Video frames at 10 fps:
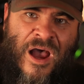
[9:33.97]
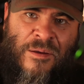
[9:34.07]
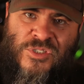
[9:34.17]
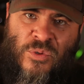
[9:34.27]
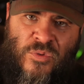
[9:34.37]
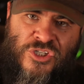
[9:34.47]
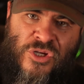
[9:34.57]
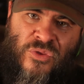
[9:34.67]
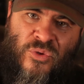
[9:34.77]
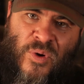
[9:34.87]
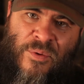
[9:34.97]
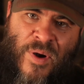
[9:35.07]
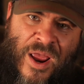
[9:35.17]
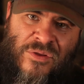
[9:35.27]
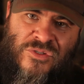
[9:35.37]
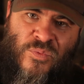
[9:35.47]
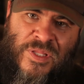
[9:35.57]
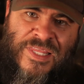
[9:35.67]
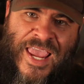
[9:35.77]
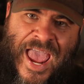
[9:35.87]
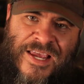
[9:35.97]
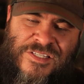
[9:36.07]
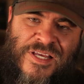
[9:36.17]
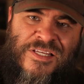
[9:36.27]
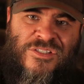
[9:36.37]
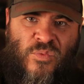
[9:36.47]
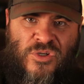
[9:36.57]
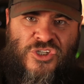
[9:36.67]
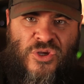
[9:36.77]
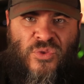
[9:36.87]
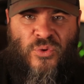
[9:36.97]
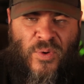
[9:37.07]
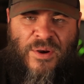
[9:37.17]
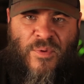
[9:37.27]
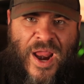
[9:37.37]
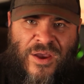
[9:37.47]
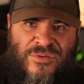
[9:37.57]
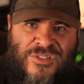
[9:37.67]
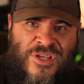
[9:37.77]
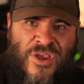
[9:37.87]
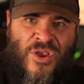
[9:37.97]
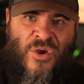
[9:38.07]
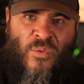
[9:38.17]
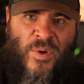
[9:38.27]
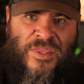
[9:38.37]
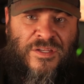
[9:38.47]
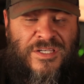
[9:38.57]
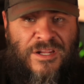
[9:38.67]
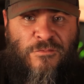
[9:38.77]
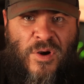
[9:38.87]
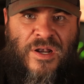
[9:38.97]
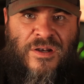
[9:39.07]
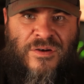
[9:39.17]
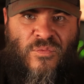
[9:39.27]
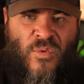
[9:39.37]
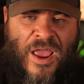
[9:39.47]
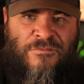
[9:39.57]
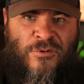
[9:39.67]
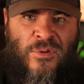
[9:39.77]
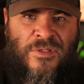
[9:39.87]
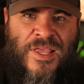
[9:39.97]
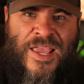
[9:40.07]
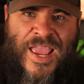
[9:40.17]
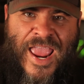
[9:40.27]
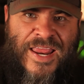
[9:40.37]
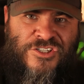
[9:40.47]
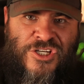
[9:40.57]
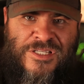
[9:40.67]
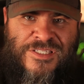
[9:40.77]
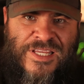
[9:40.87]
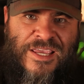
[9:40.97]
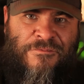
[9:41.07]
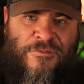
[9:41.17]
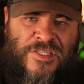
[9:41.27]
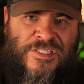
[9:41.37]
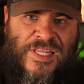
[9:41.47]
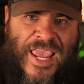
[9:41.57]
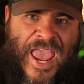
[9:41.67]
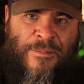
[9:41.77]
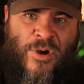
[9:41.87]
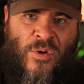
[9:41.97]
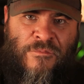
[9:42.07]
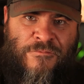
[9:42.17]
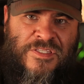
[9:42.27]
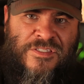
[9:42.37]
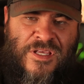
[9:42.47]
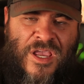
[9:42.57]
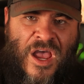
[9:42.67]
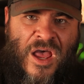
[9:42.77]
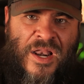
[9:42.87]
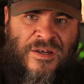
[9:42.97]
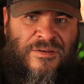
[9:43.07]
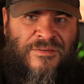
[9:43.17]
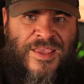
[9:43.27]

So we'll shoot 3 rounds with the Access. We'll shoot 3 rounds with a different rifle and just see if it's the ammo, if it's the gun.